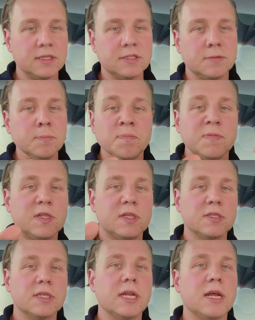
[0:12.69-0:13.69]
It
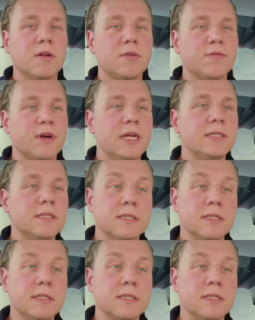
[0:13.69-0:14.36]
doesn't get out of hands.